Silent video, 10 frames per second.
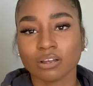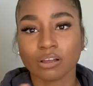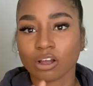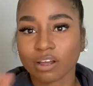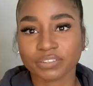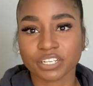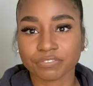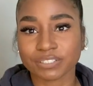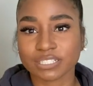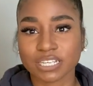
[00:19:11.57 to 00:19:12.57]
all the
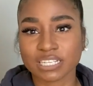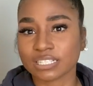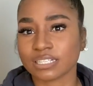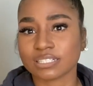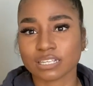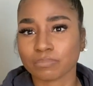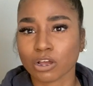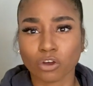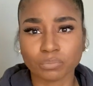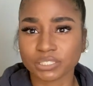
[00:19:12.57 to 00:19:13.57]
different seasons, some home